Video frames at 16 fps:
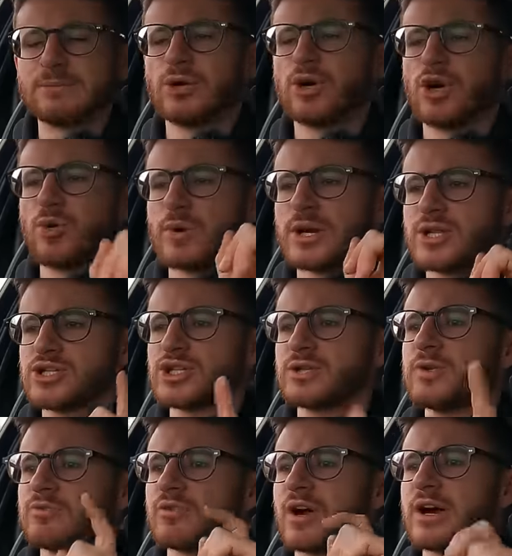you more when I
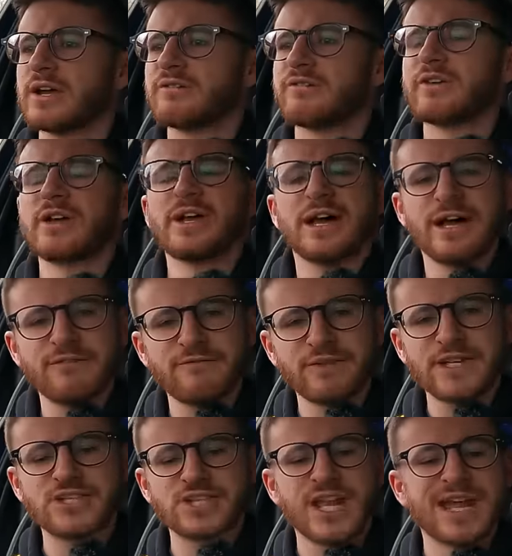do arrive at
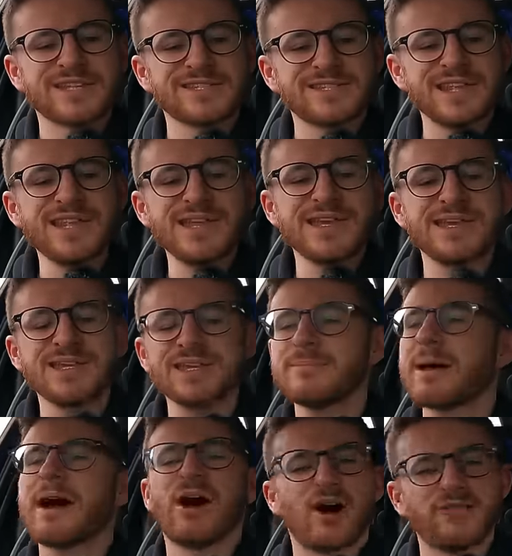VGS in
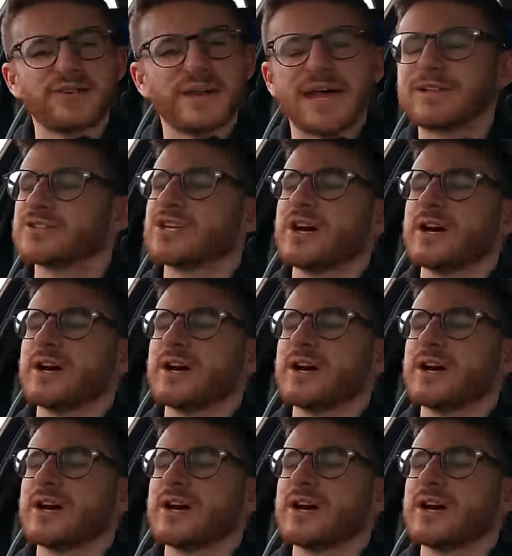about half an hour's